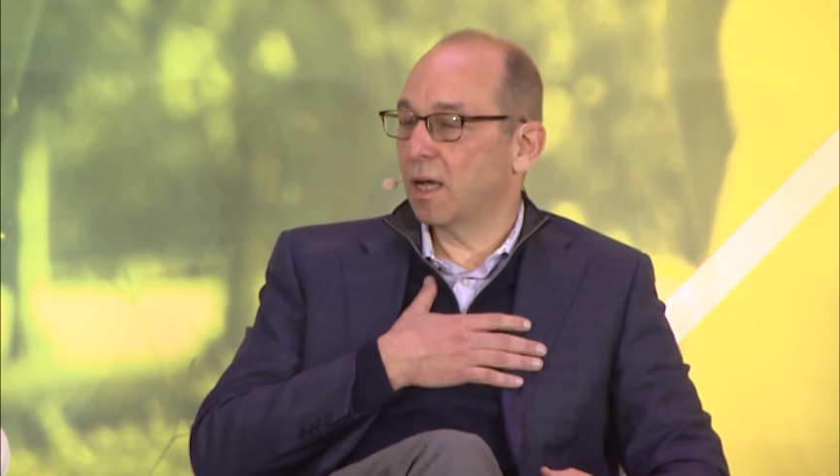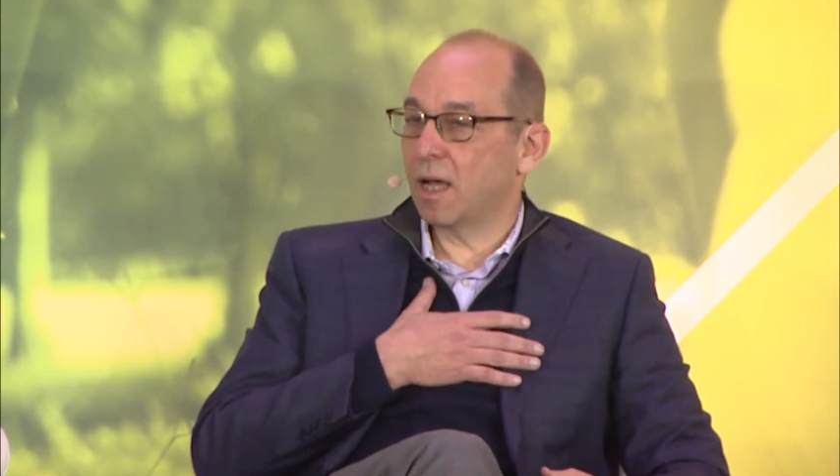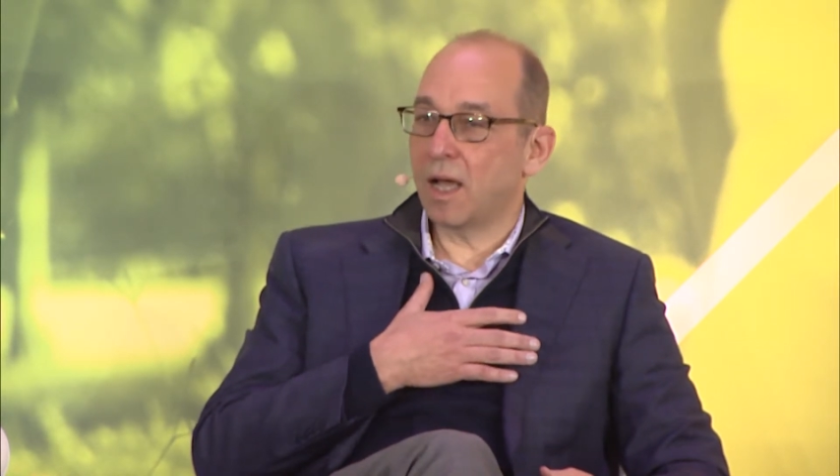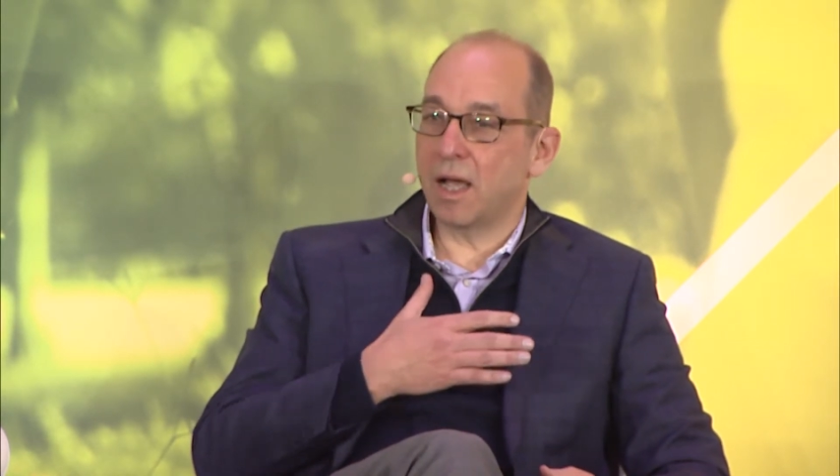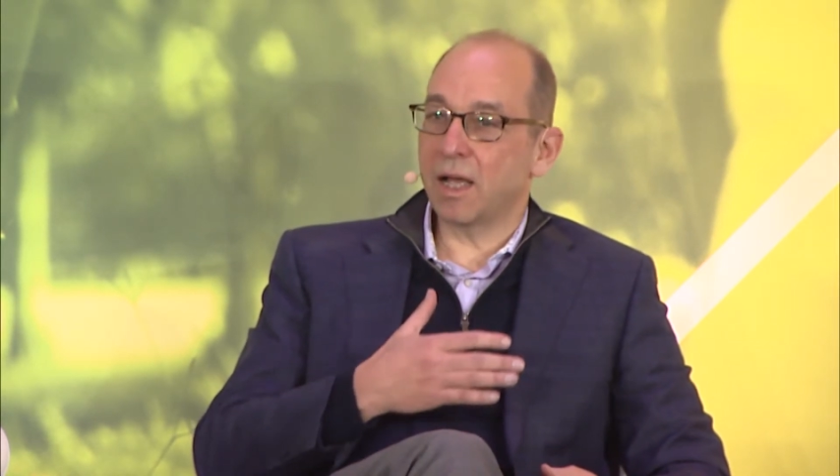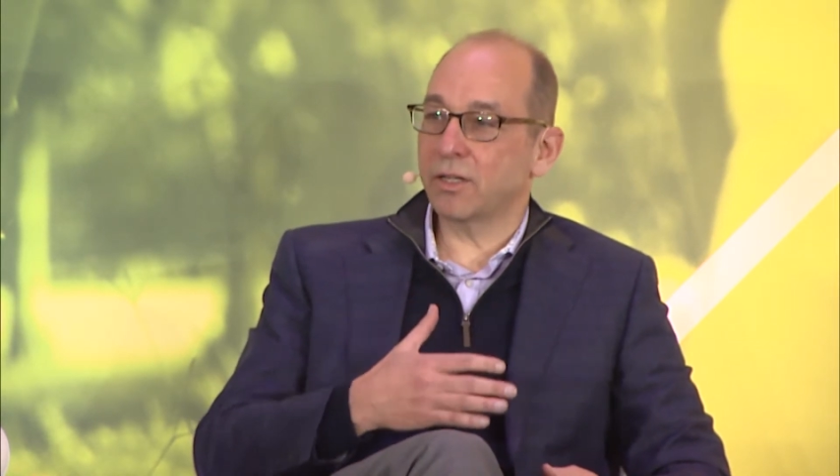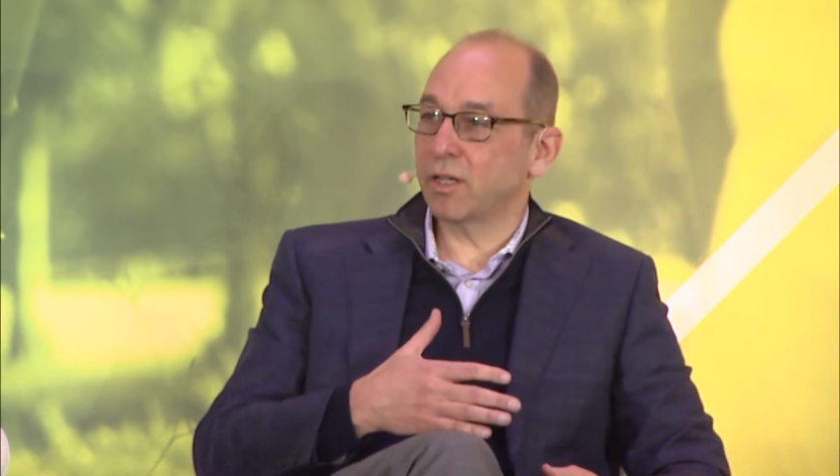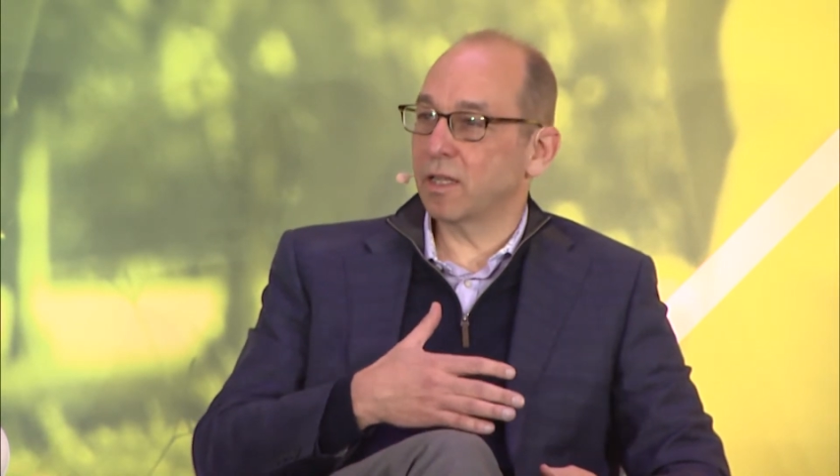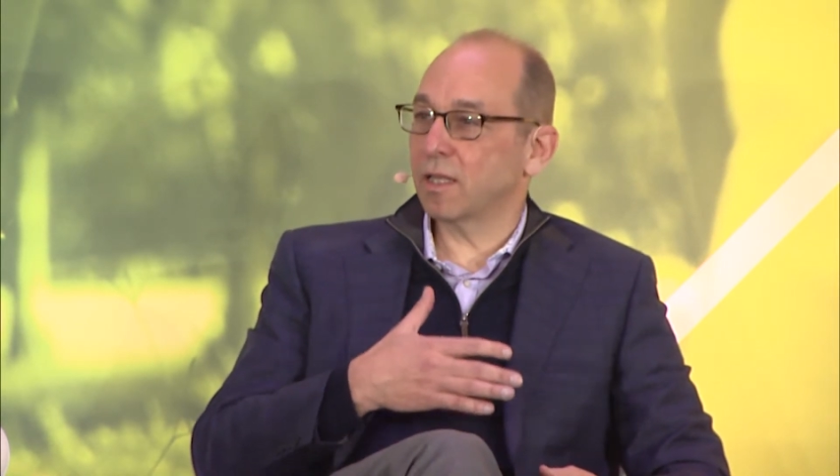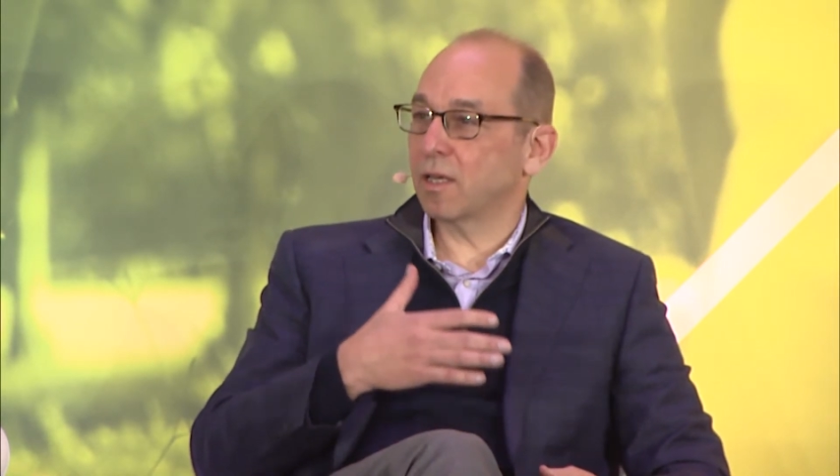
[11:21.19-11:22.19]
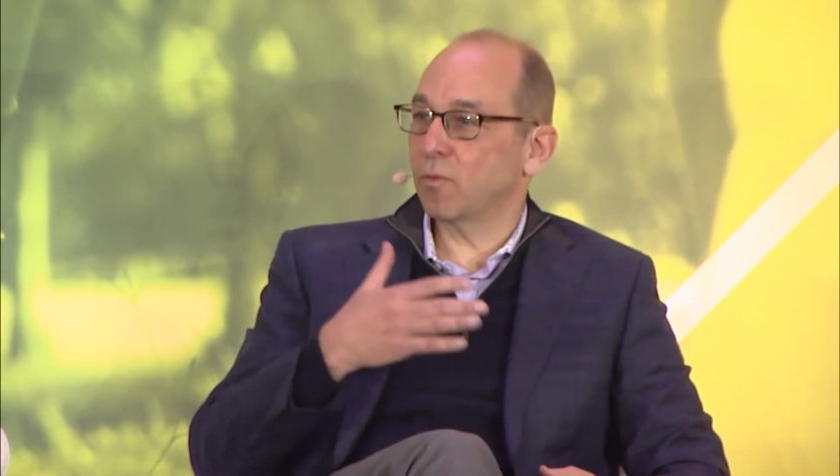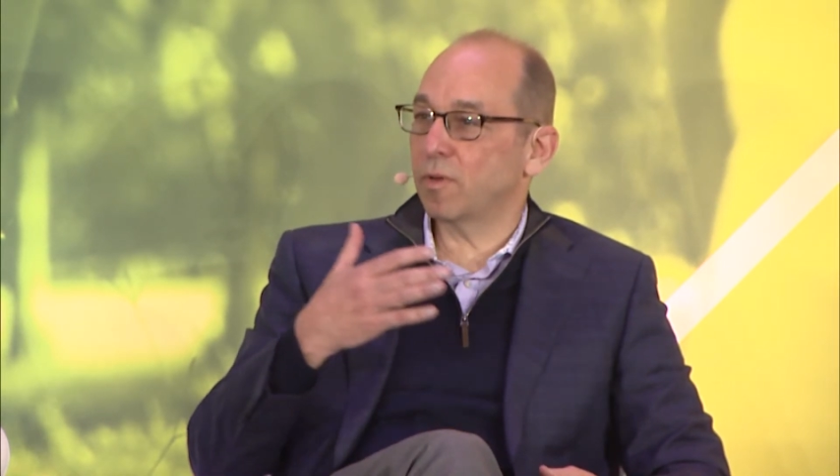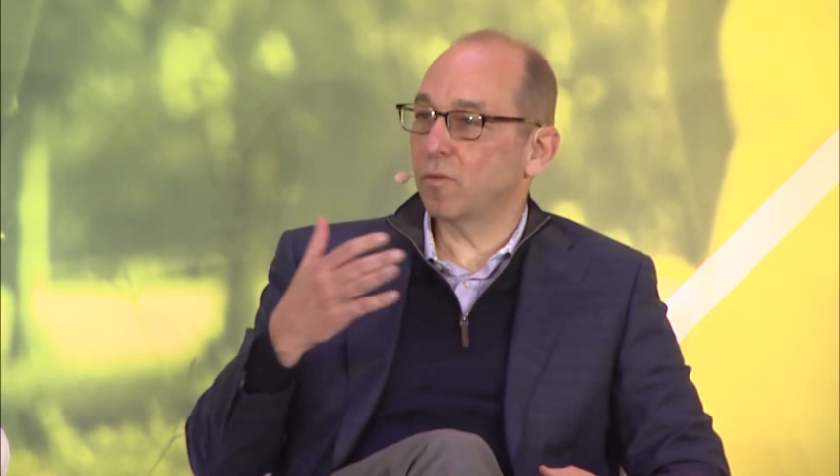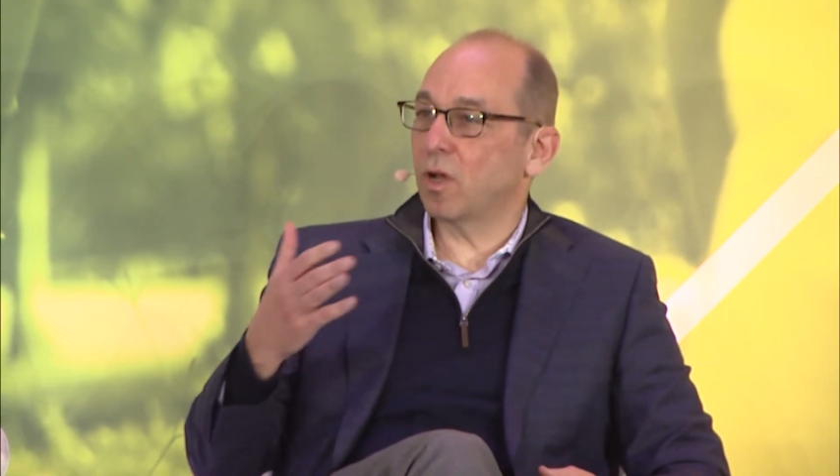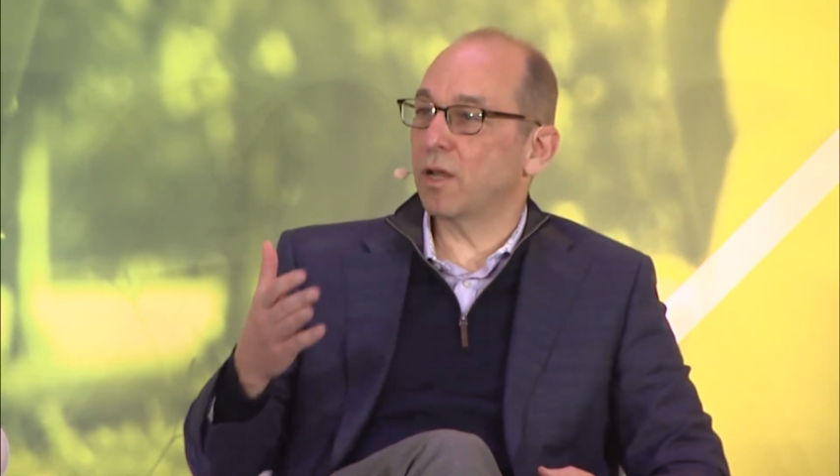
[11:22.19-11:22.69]
I actually think that
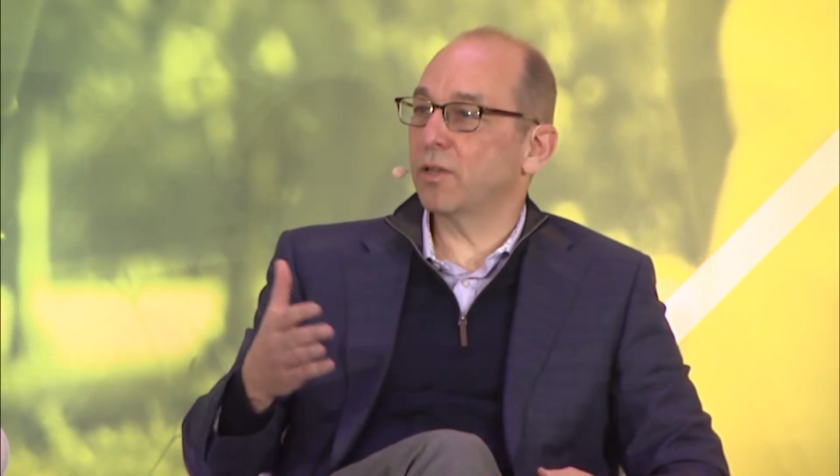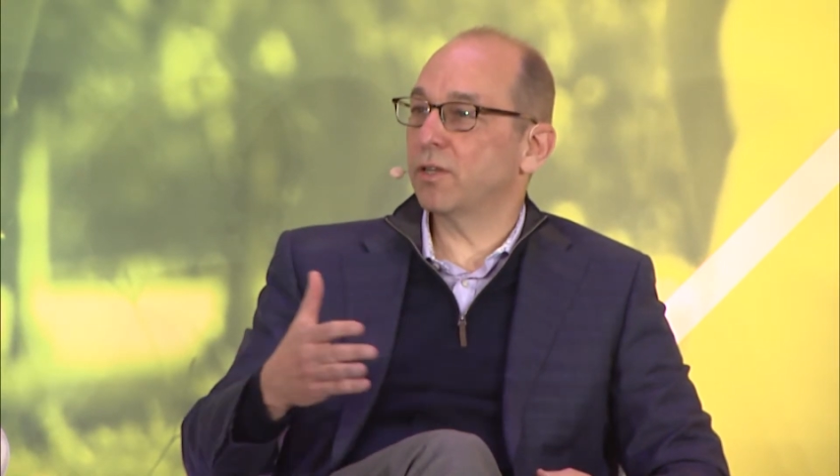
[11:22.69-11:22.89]
we've gone